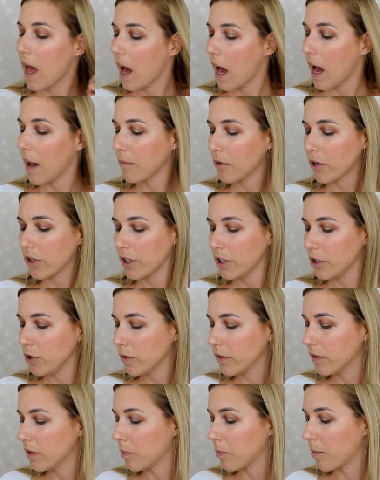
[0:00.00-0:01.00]
I'm gonna
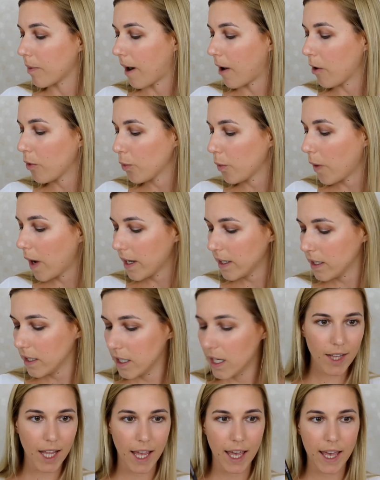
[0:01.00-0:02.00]
use the brown
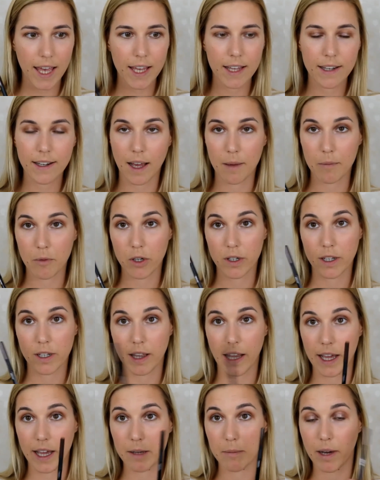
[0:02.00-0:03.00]
one and I'm gonna
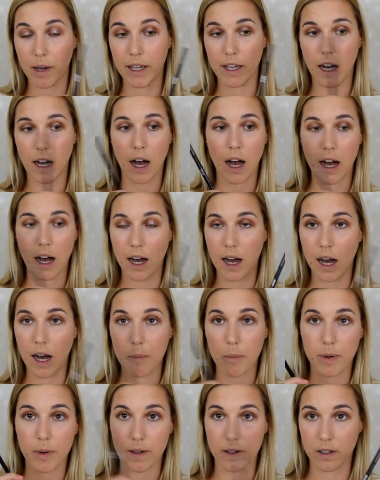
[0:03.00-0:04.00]
line my
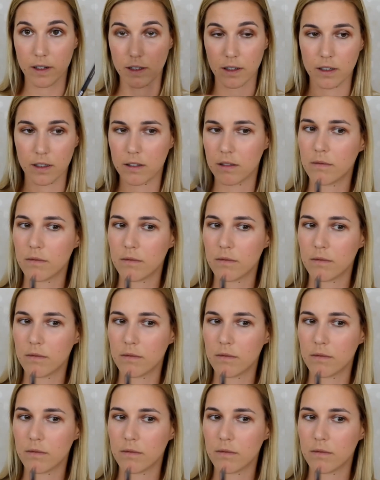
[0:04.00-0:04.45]
upper